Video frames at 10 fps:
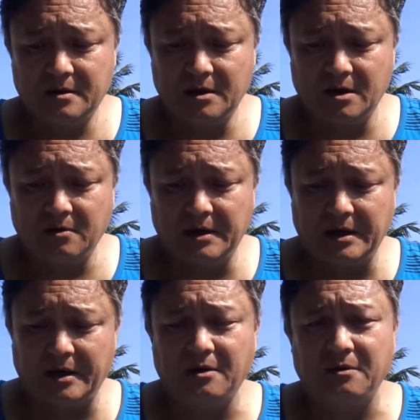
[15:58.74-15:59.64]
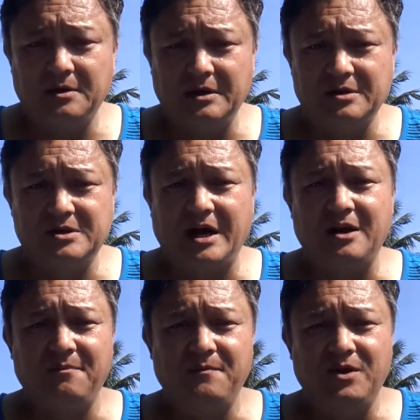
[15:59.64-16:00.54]
there's
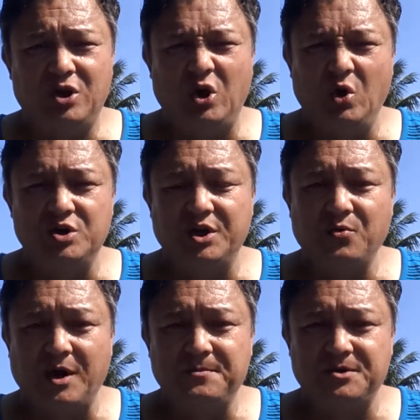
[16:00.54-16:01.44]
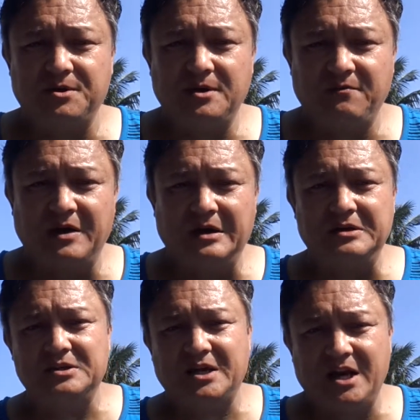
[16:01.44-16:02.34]
not a huge interruption. In fact,
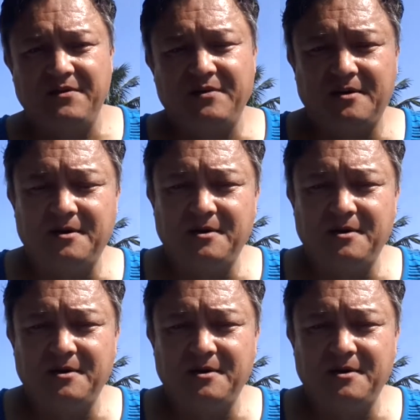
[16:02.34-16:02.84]
it's kind of